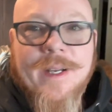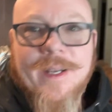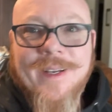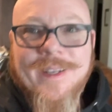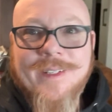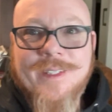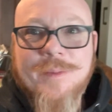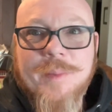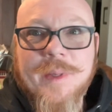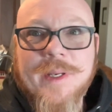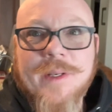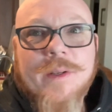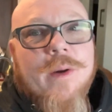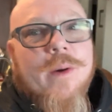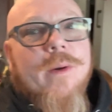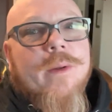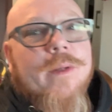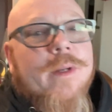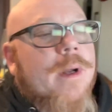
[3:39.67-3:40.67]
It's been
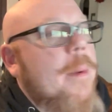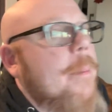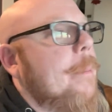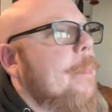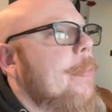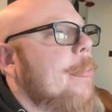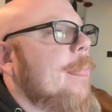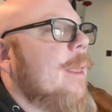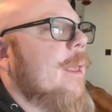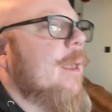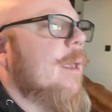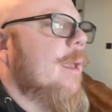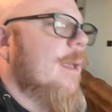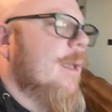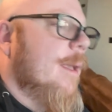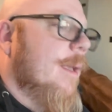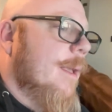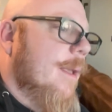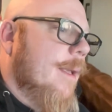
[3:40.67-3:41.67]
colder,
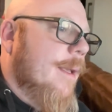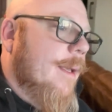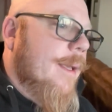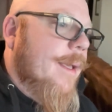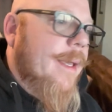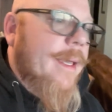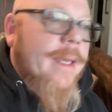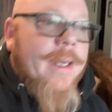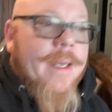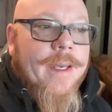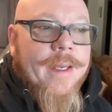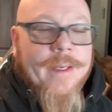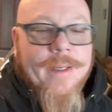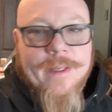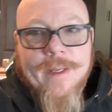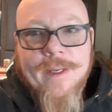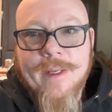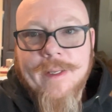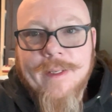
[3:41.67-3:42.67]
and
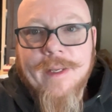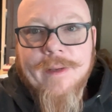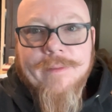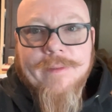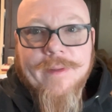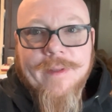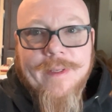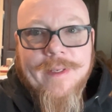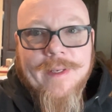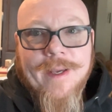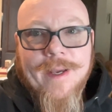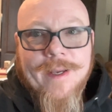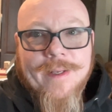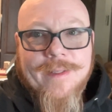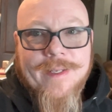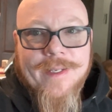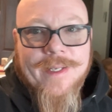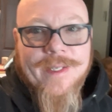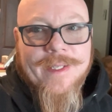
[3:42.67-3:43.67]
definitely
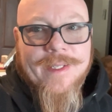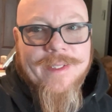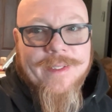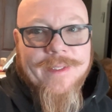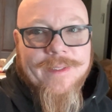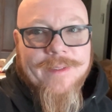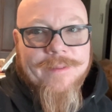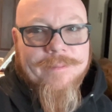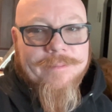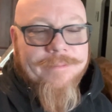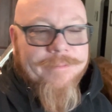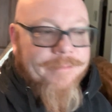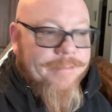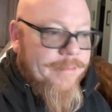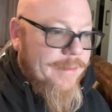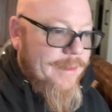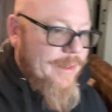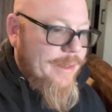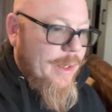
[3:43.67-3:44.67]
not
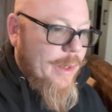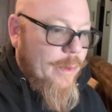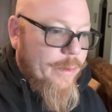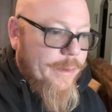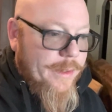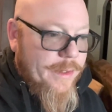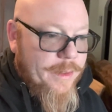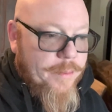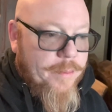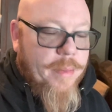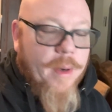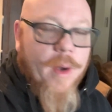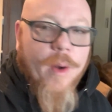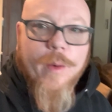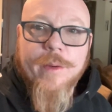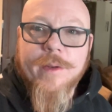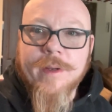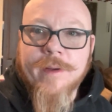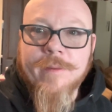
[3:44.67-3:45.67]
the coldest
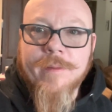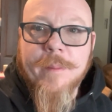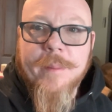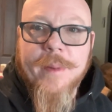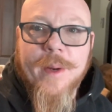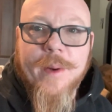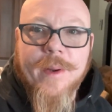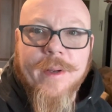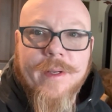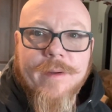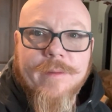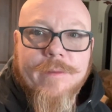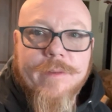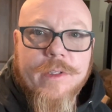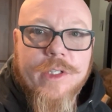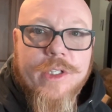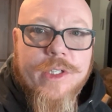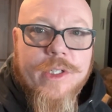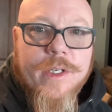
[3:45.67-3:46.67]
part of America
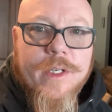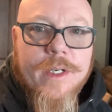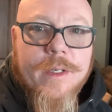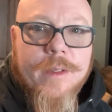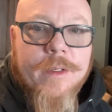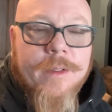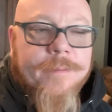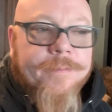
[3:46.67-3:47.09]
for sure.